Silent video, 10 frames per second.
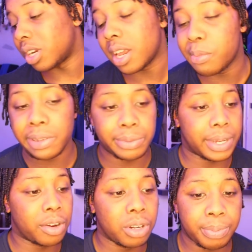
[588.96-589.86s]
one of them ones
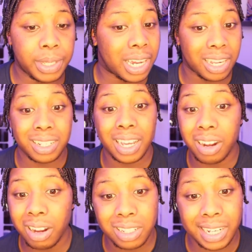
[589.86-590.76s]
where OFB can't
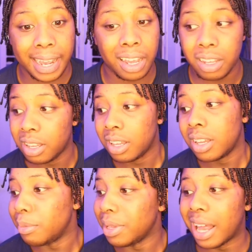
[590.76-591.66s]
like
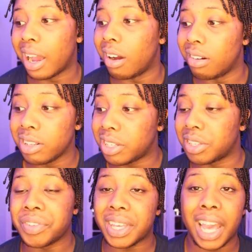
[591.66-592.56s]
be like,
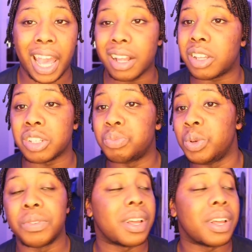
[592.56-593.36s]
just forget it, just move.